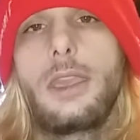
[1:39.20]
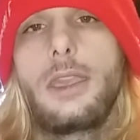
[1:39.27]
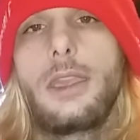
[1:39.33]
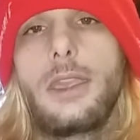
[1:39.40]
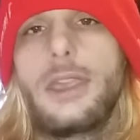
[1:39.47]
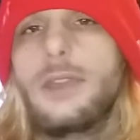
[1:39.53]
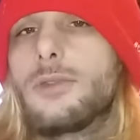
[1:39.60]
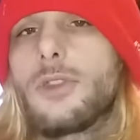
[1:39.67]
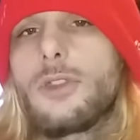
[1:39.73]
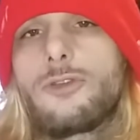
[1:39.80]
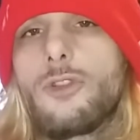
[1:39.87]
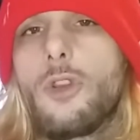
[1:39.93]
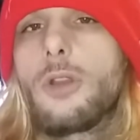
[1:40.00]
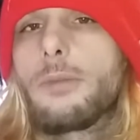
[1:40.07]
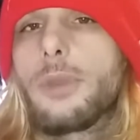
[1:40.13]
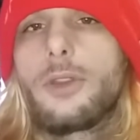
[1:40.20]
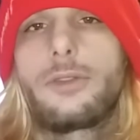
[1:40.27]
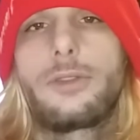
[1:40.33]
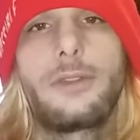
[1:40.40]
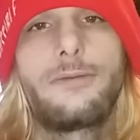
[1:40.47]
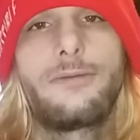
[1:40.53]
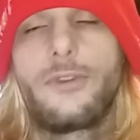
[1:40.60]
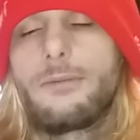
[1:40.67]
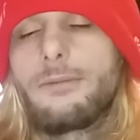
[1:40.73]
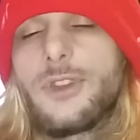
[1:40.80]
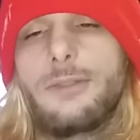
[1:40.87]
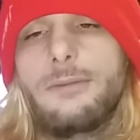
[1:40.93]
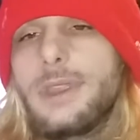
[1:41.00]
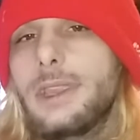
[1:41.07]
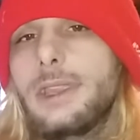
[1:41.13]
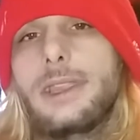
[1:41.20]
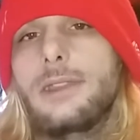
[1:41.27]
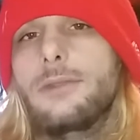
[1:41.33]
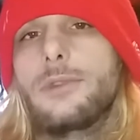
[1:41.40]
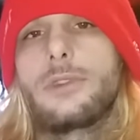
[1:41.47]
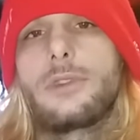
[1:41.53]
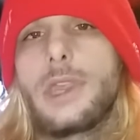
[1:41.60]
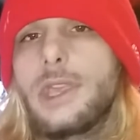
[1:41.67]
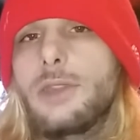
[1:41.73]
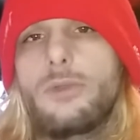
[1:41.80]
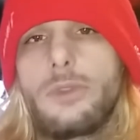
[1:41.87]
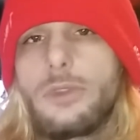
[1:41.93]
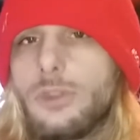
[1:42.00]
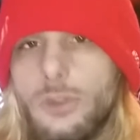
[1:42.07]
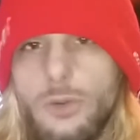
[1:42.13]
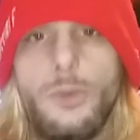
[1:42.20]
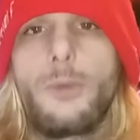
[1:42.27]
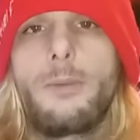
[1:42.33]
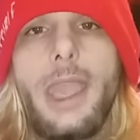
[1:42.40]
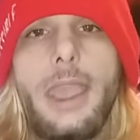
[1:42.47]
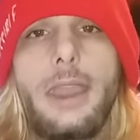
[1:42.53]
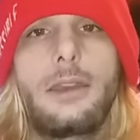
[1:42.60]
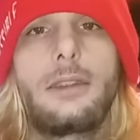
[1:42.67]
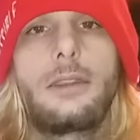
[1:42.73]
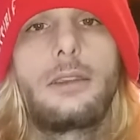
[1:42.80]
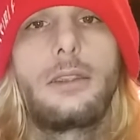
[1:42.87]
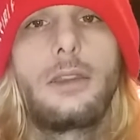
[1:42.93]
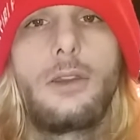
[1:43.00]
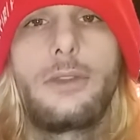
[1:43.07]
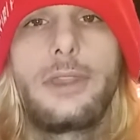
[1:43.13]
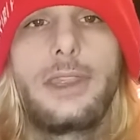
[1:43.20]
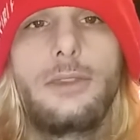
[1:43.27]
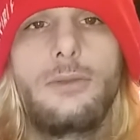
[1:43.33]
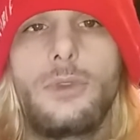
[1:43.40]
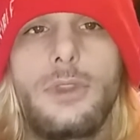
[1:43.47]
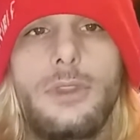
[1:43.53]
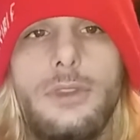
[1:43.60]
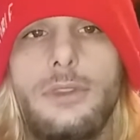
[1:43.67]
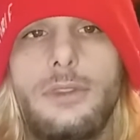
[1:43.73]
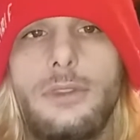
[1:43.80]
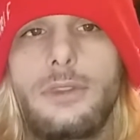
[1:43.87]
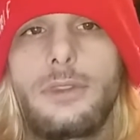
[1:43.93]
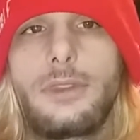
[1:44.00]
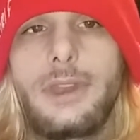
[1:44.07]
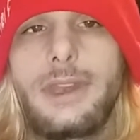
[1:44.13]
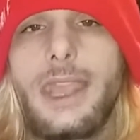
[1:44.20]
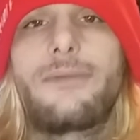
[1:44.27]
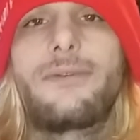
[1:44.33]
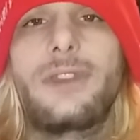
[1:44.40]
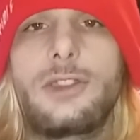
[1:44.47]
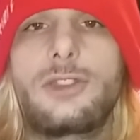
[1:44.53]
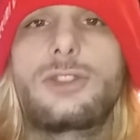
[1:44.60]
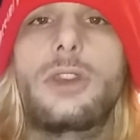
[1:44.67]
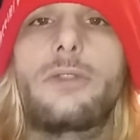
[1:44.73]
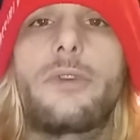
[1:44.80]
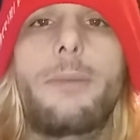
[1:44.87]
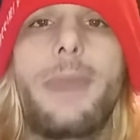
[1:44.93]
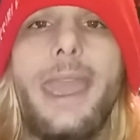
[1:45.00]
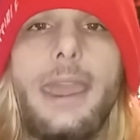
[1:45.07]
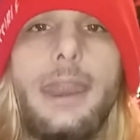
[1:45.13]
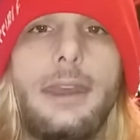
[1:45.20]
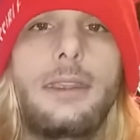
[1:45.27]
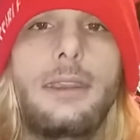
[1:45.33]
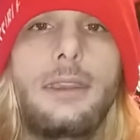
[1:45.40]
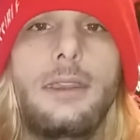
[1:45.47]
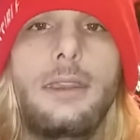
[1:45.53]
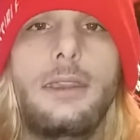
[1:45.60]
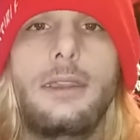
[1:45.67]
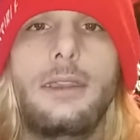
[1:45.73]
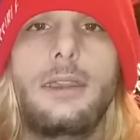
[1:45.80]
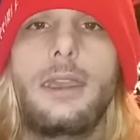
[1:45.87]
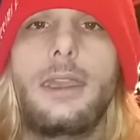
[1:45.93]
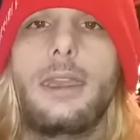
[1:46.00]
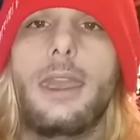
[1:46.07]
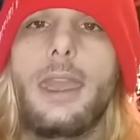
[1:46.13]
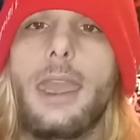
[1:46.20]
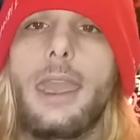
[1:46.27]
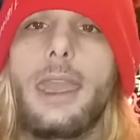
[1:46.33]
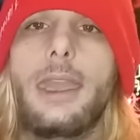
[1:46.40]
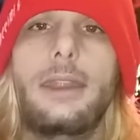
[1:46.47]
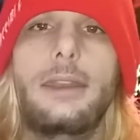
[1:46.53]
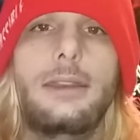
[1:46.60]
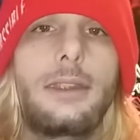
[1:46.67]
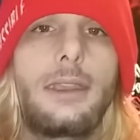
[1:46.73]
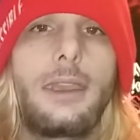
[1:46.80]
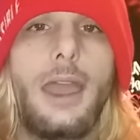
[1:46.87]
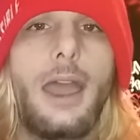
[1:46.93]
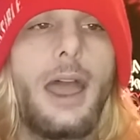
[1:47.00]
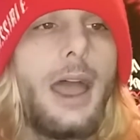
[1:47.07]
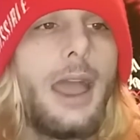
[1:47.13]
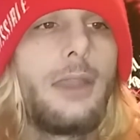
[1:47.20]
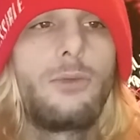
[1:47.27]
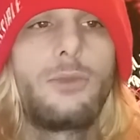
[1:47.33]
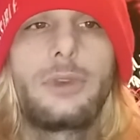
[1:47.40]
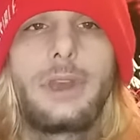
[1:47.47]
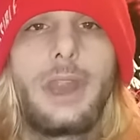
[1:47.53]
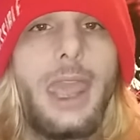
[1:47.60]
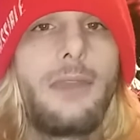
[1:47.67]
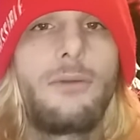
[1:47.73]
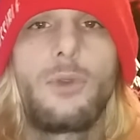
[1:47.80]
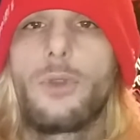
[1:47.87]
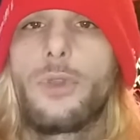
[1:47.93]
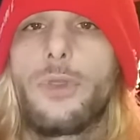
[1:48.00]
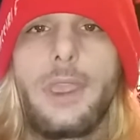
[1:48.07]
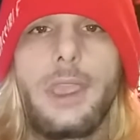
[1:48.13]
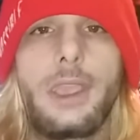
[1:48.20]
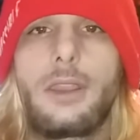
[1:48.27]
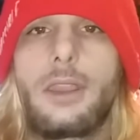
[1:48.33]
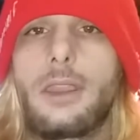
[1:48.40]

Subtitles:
he was a strong person. To me, he was Superman. You know, he was the definition of a man. And I wouldn't ever think